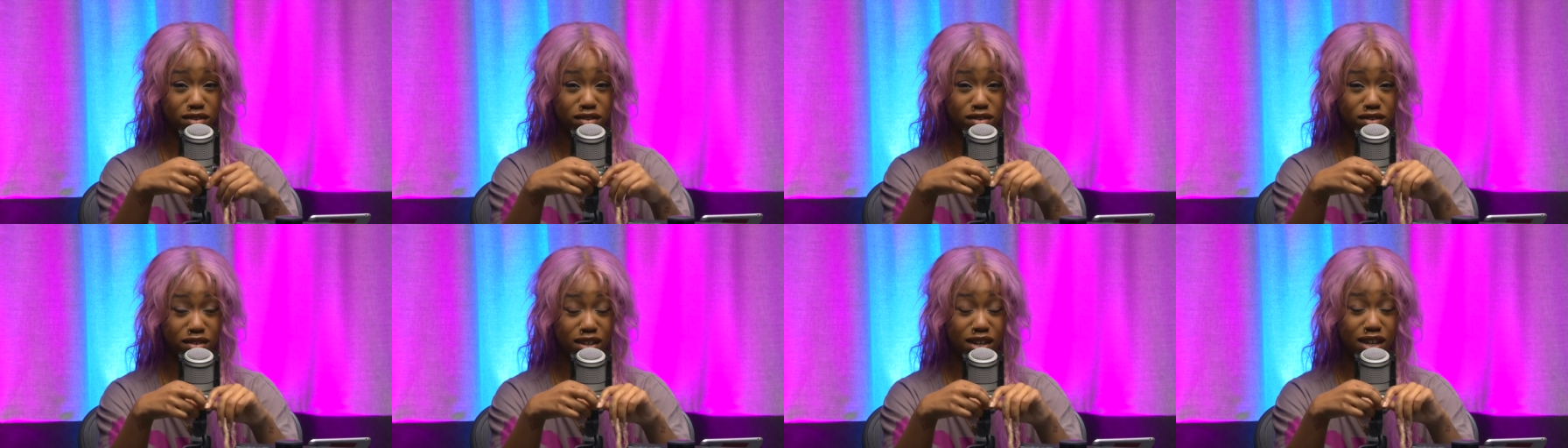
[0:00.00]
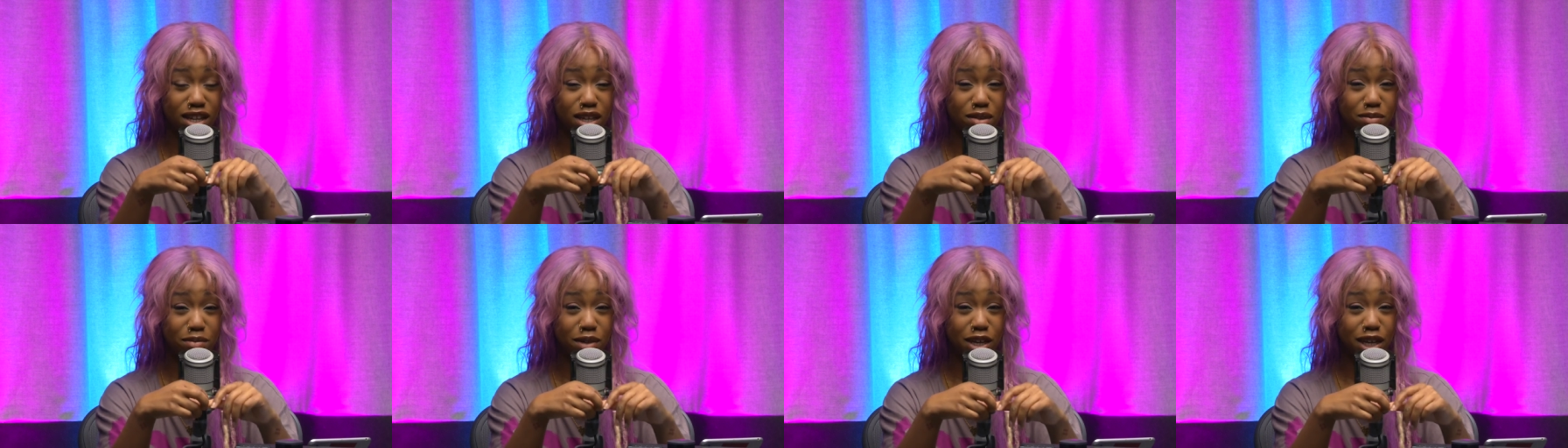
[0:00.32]

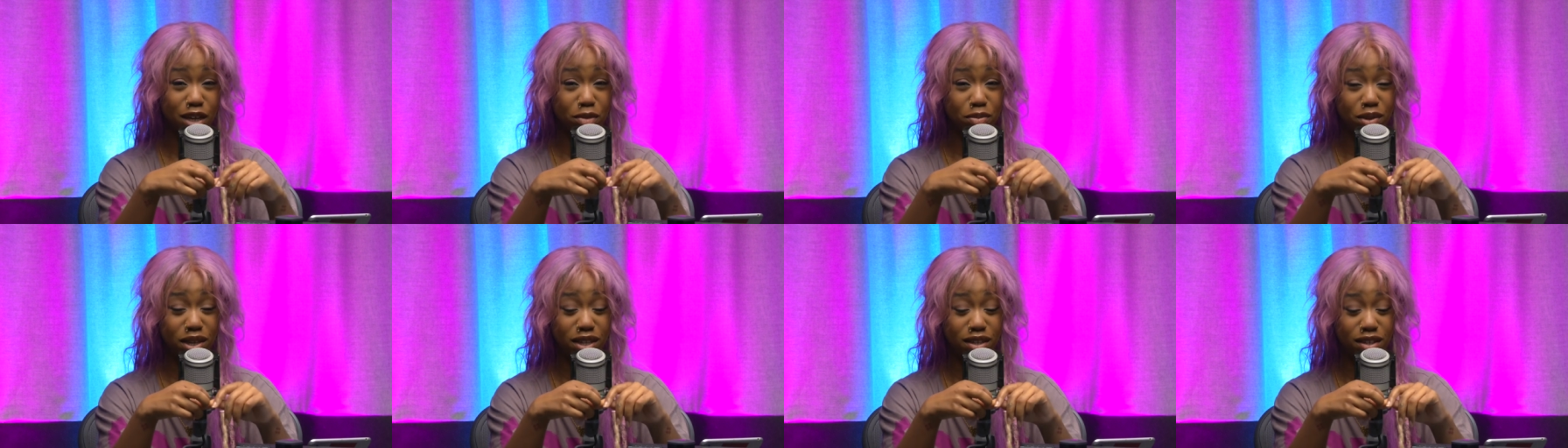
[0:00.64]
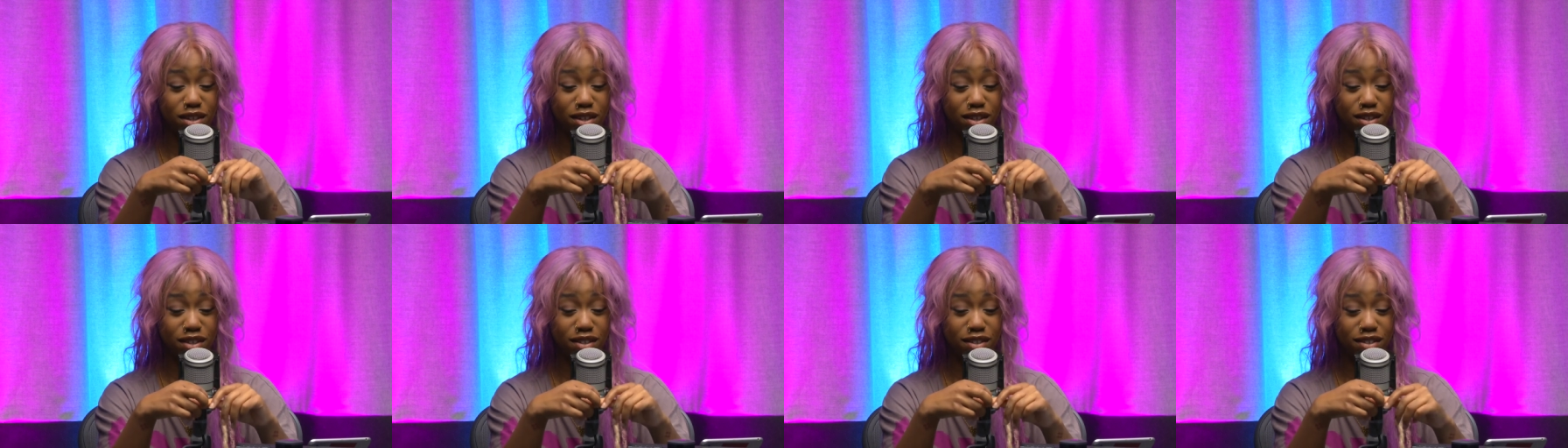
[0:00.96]
and in my
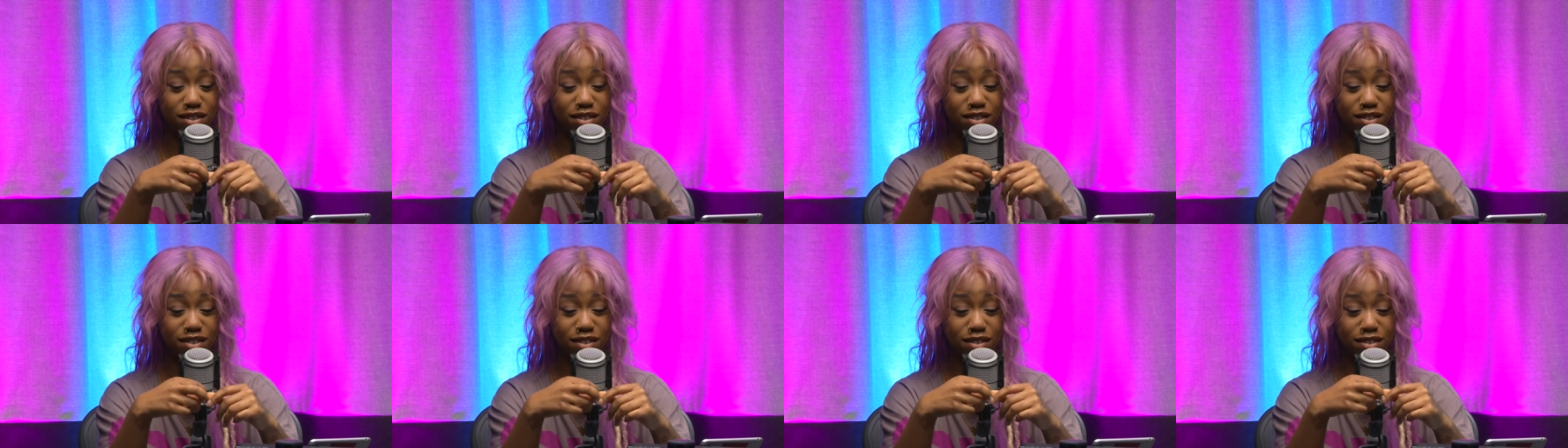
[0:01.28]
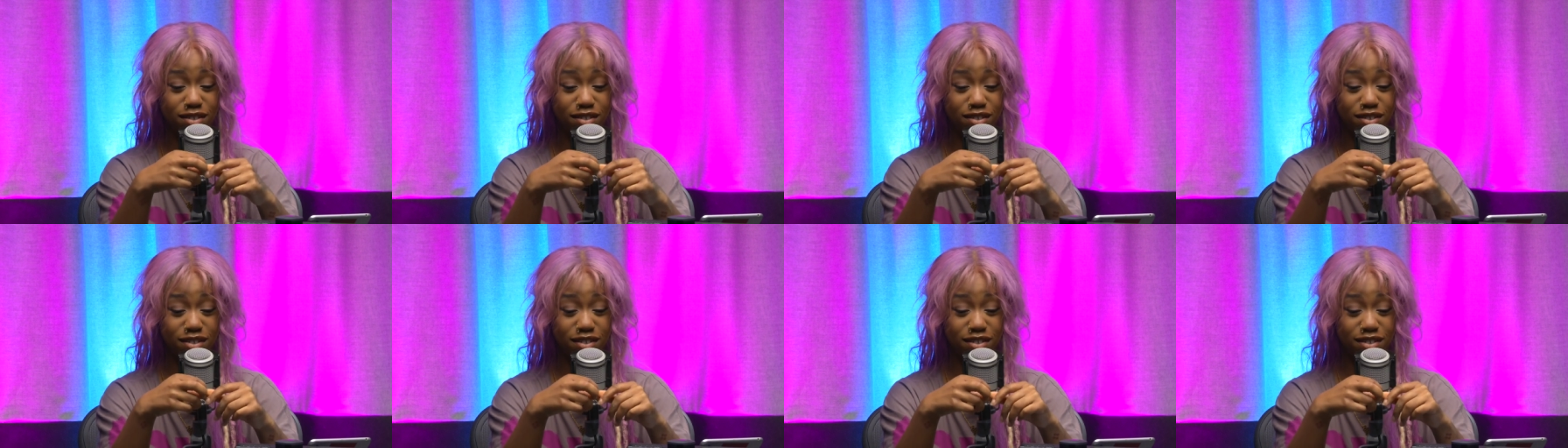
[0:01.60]
opinion,
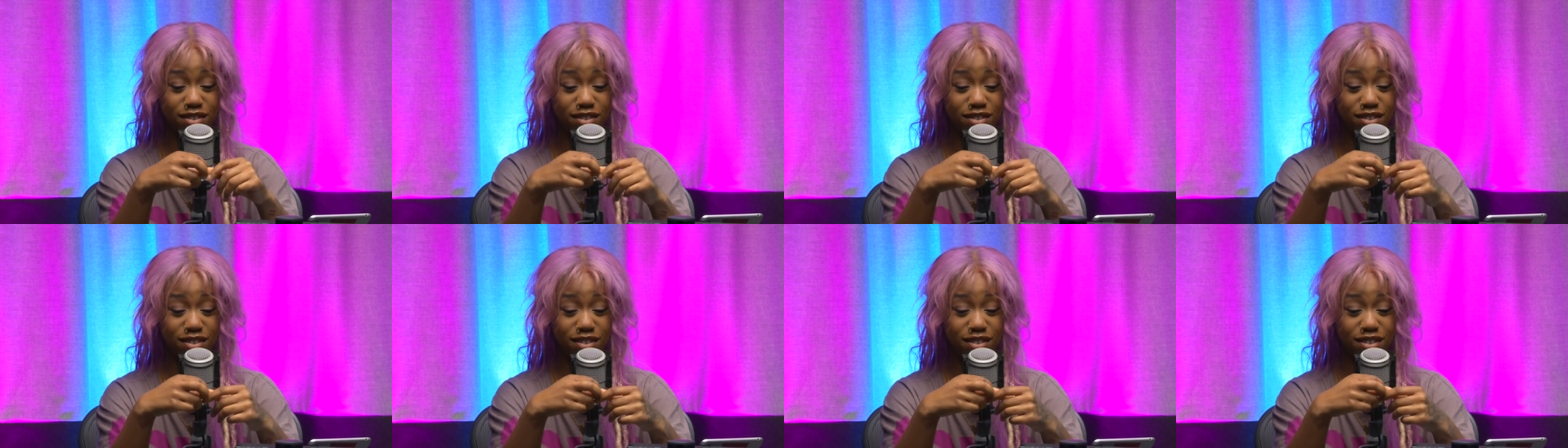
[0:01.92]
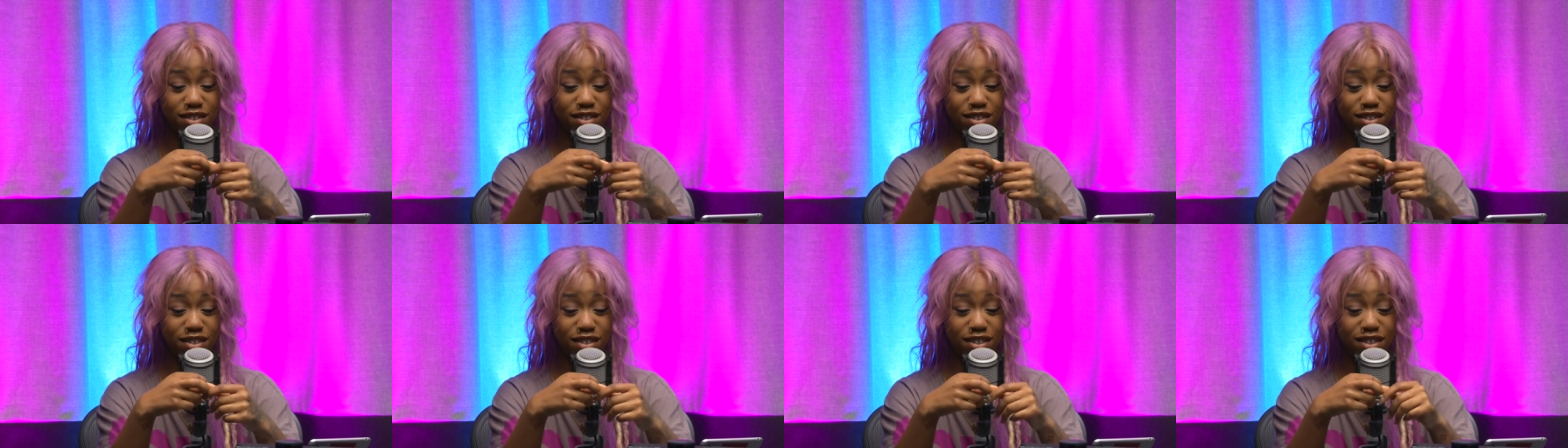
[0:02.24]

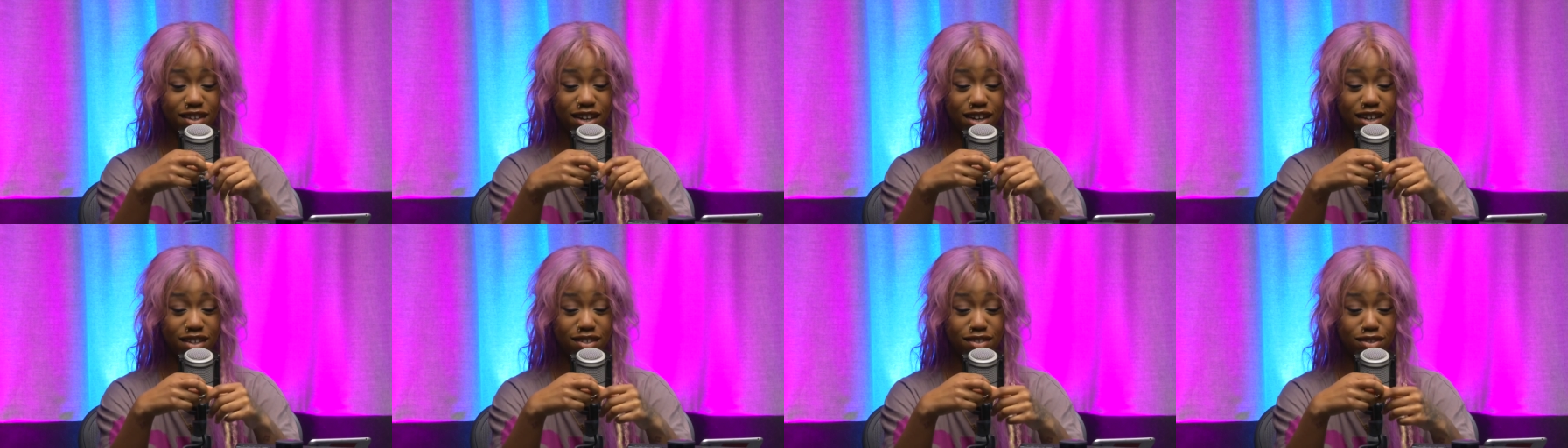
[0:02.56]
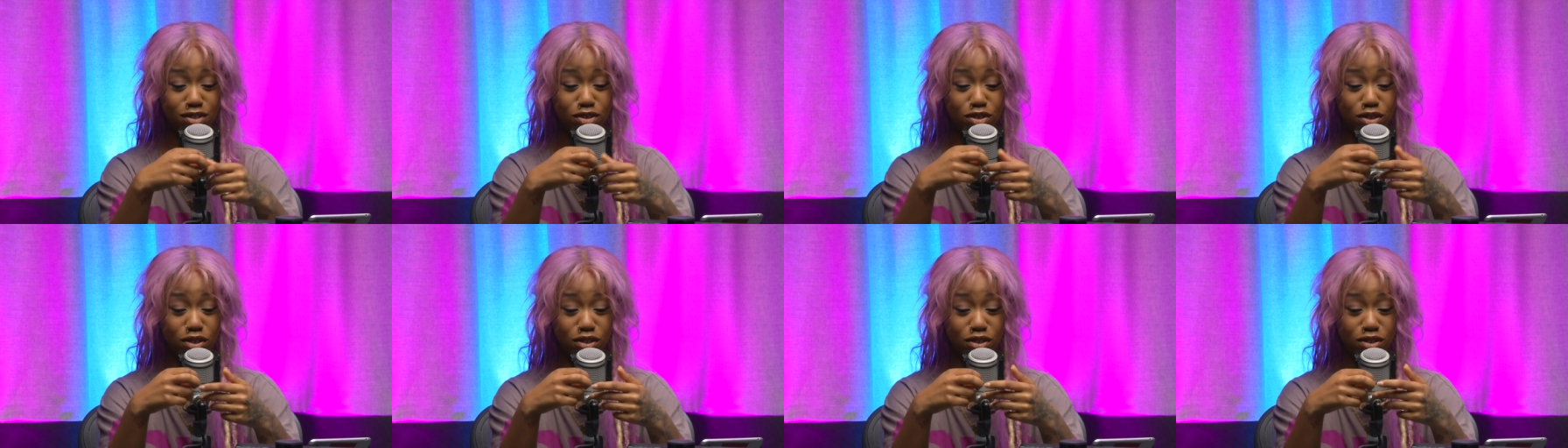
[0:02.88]
guys
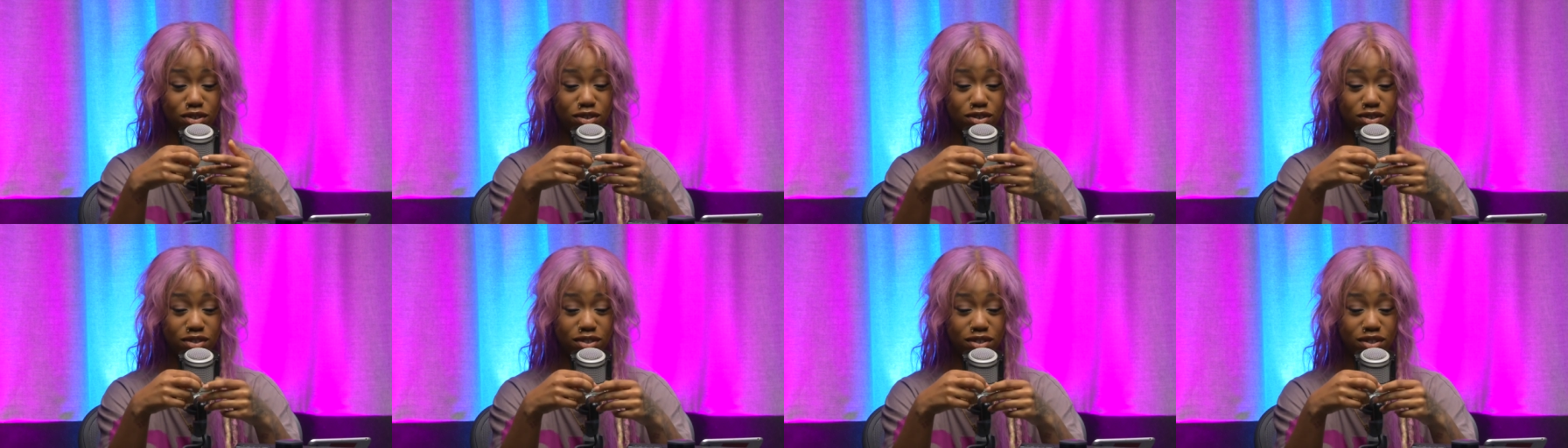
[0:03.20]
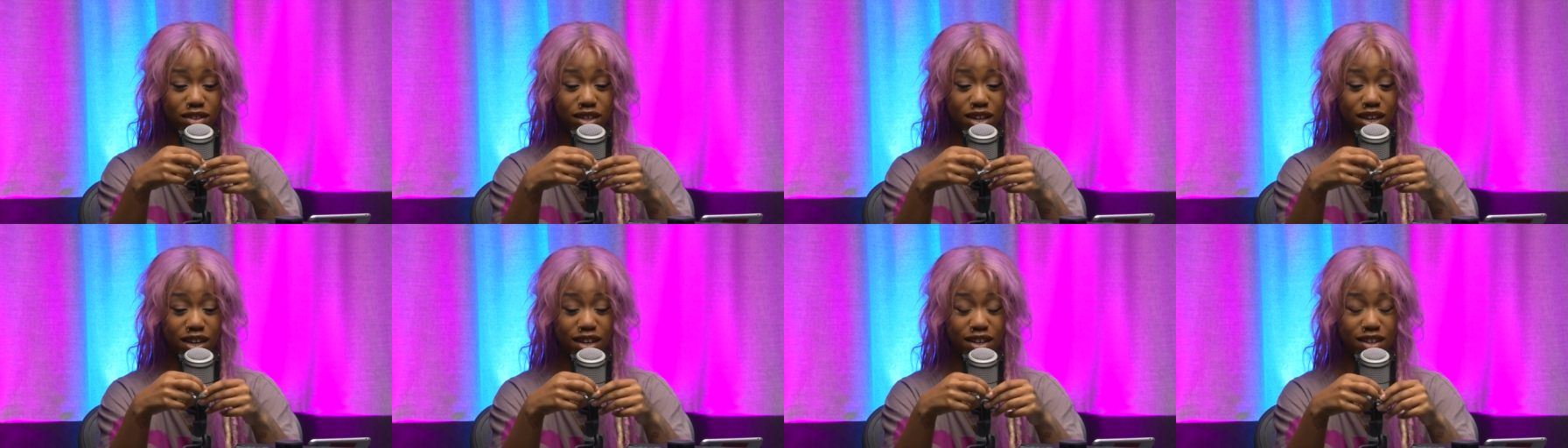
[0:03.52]
know
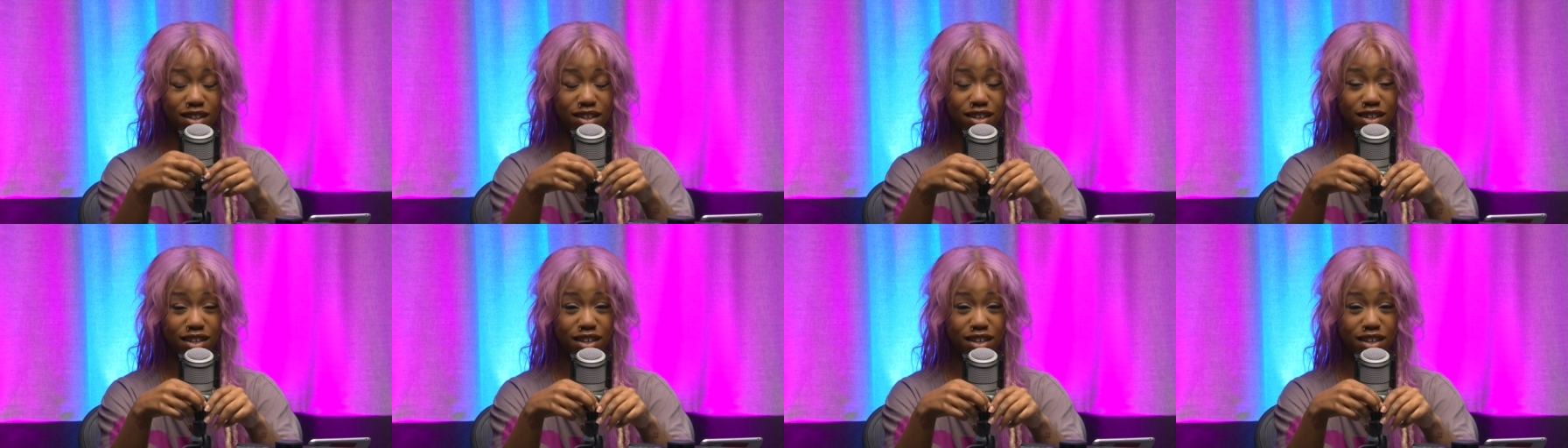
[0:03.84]
that